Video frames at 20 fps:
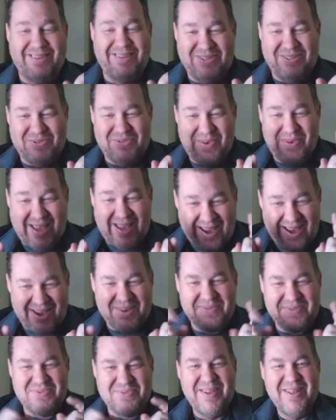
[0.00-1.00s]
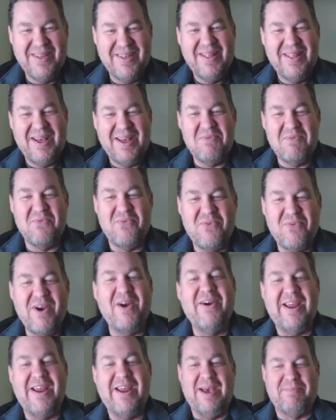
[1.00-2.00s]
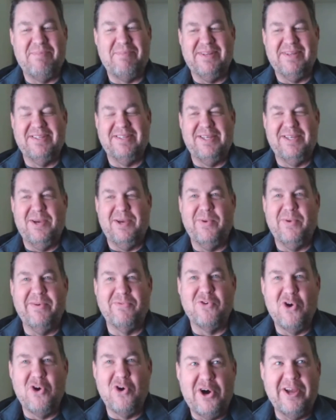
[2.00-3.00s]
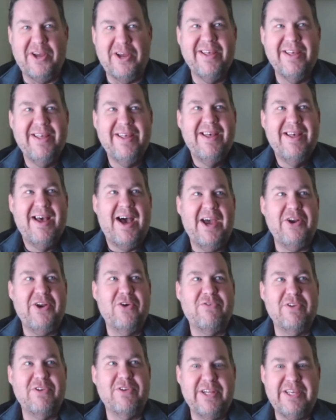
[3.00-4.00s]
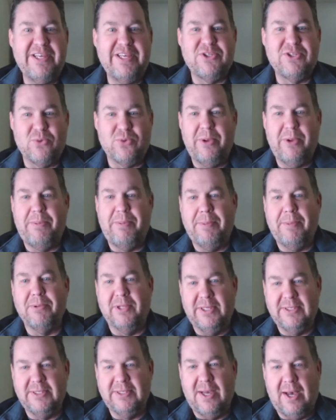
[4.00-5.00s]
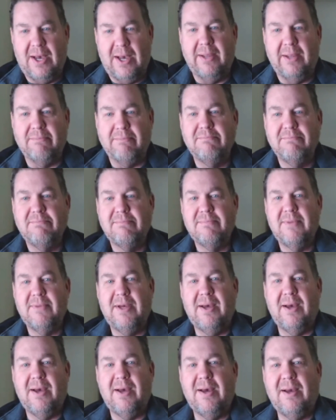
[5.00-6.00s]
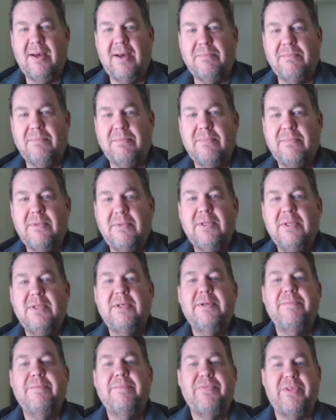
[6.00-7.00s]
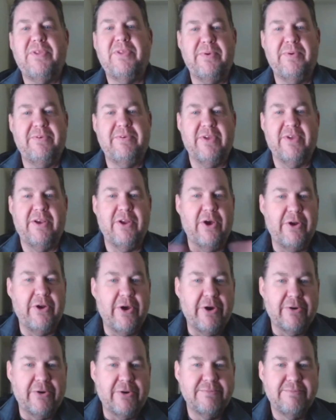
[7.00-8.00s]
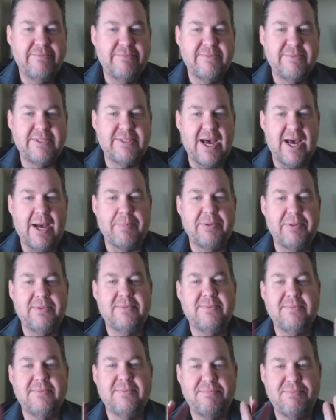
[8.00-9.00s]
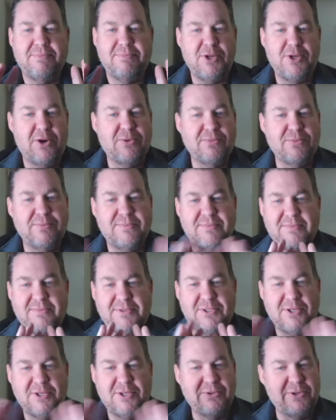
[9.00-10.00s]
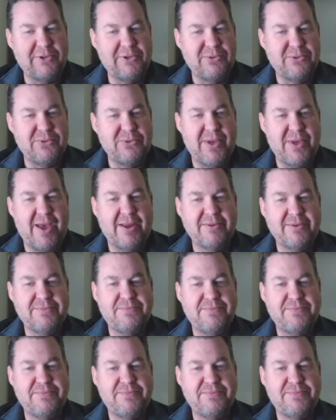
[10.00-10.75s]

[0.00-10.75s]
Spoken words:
that we have. I'm very happy to say we've caught. I know of at least 3 people in time um, that we've said, no, no, stop, don't, don't do that.